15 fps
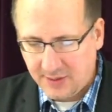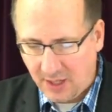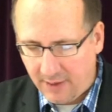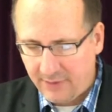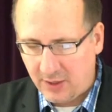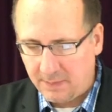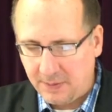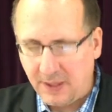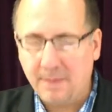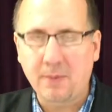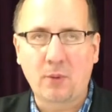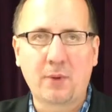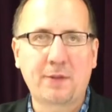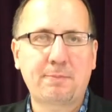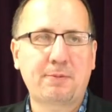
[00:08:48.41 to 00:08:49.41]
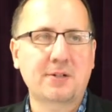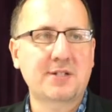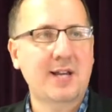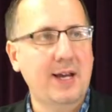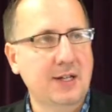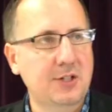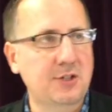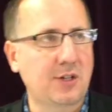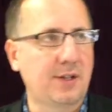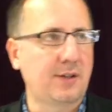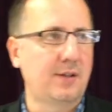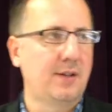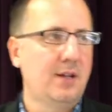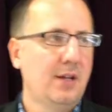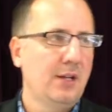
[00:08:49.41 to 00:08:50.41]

covenant people with protection,